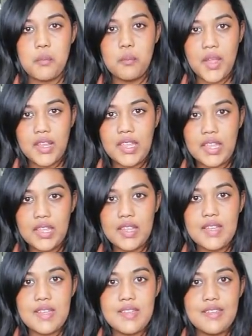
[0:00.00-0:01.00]

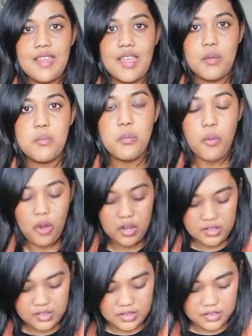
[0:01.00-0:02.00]
money is
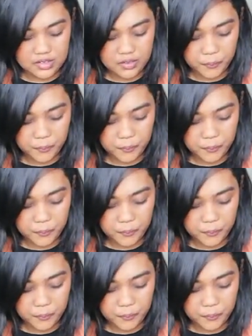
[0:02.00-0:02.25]
important.